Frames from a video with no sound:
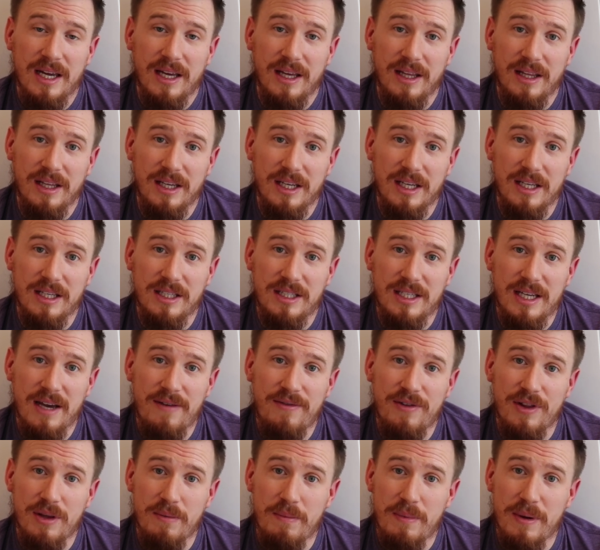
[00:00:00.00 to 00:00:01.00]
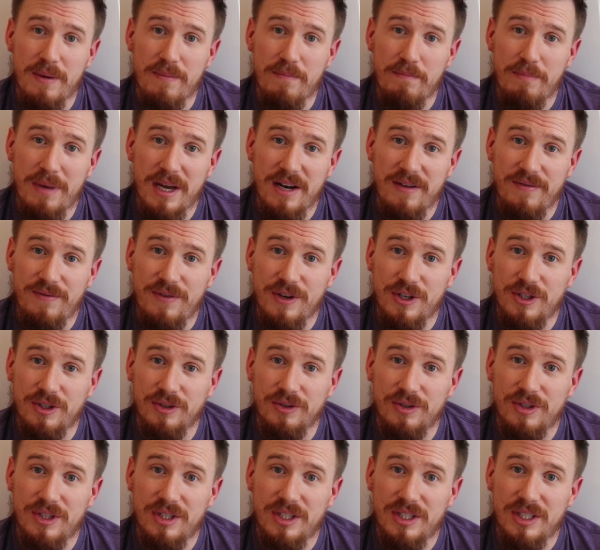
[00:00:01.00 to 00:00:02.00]
I think it's definitely been
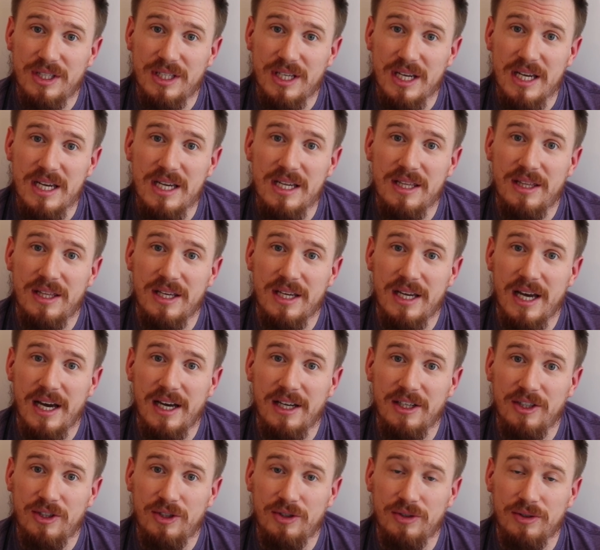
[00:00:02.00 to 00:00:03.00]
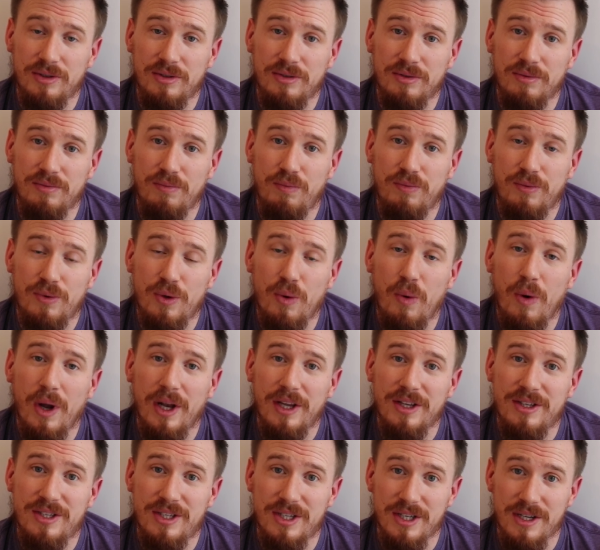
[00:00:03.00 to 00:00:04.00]
beneficial to see the actual
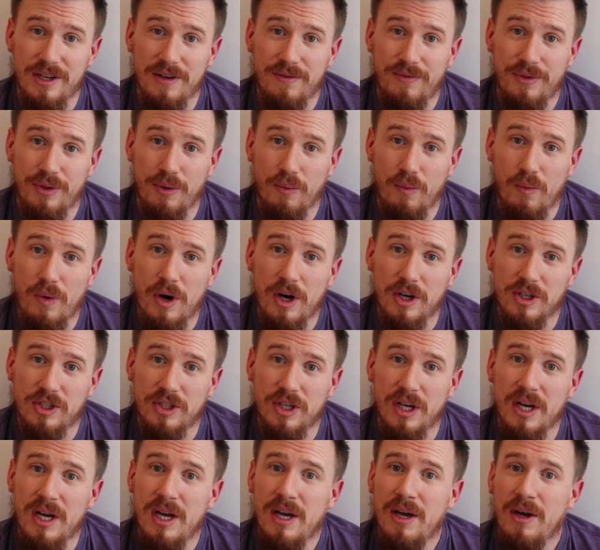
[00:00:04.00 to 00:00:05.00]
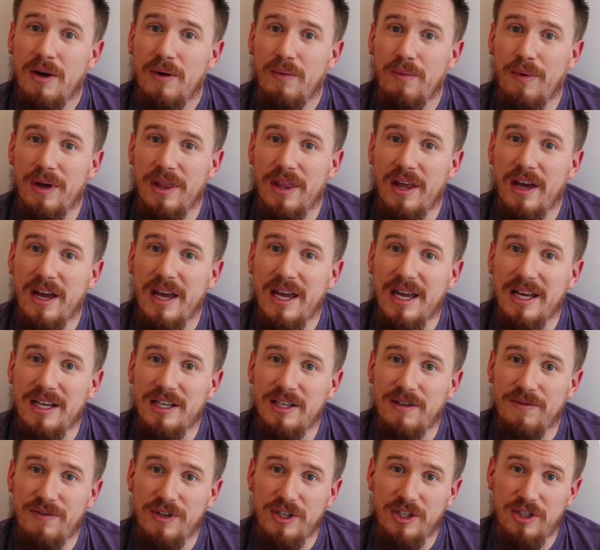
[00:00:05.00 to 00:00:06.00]
quality of the wash when they're
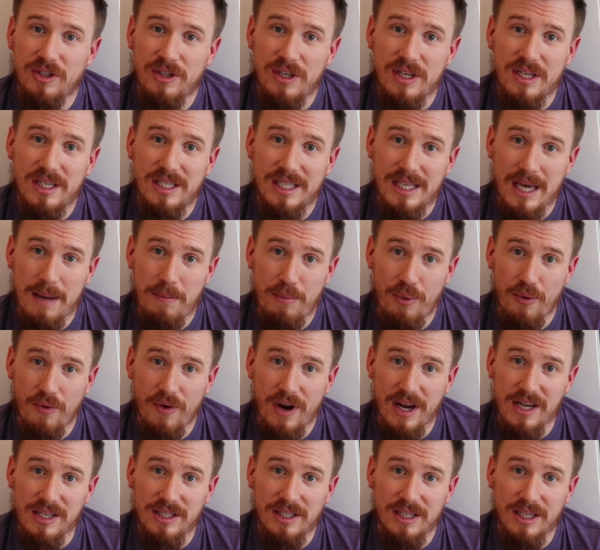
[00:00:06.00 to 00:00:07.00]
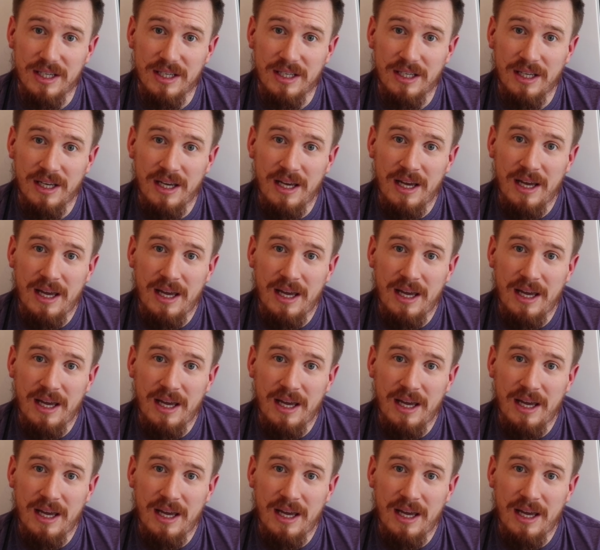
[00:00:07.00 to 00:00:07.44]
individually separated.